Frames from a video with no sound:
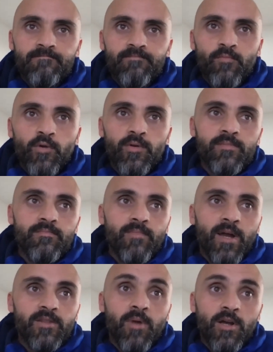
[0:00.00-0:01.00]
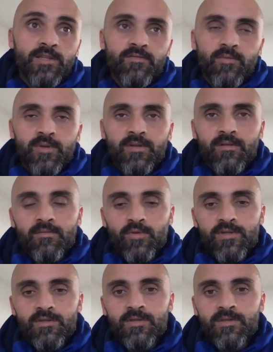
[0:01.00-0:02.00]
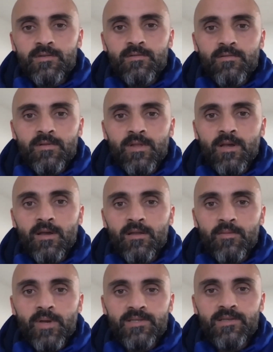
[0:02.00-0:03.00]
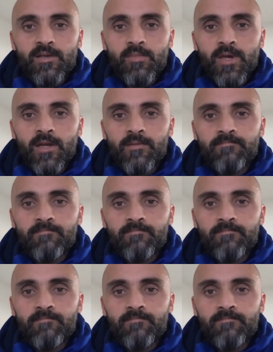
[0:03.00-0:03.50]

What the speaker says: really made the most of them, and which is the best thing about it.